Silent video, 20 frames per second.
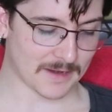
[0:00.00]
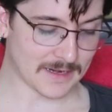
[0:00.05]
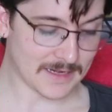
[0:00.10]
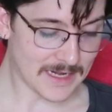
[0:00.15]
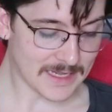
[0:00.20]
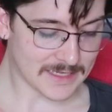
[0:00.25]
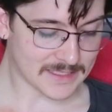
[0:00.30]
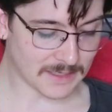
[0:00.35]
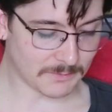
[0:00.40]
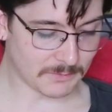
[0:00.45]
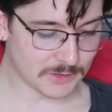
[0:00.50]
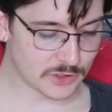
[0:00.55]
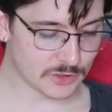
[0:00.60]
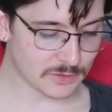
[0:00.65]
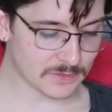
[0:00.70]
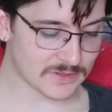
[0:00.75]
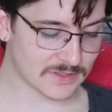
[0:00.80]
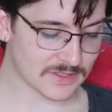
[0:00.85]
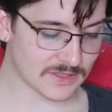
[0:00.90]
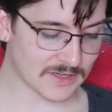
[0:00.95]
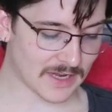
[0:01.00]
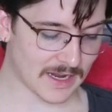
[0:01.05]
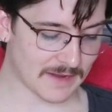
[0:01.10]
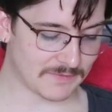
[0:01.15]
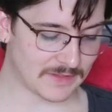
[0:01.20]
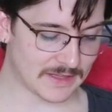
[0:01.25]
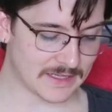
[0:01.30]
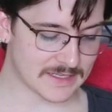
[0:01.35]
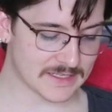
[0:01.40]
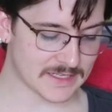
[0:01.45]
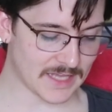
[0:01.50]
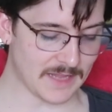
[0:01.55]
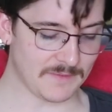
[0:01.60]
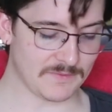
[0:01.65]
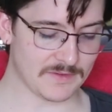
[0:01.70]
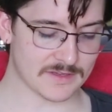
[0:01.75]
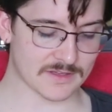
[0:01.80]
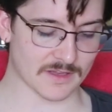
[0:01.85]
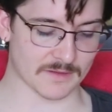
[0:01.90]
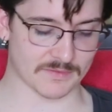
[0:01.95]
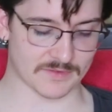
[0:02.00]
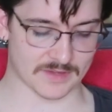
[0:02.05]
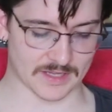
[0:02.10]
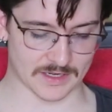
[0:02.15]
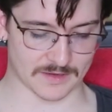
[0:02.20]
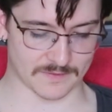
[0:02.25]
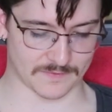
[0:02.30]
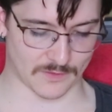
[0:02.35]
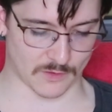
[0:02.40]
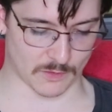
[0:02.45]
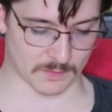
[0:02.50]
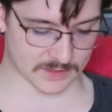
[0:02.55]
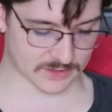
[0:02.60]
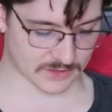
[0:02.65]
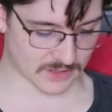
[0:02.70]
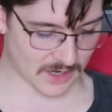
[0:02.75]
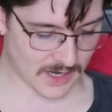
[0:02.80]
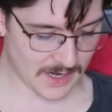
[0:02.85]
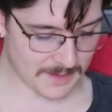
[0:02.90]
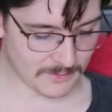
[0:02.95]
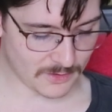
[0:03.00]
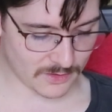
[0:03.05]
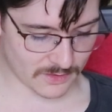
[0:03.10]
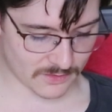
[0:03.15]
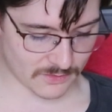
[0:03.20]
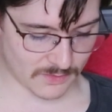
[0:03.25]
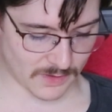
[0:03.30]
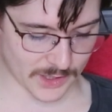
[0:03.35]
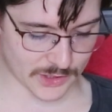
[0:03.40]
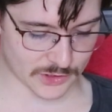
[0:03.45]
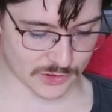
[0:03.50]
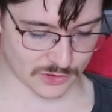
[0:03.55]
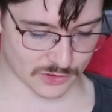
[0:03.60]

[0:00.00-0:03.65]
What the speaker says: Next up, we do also have the Saviors of Cinderfall, which I'm not quite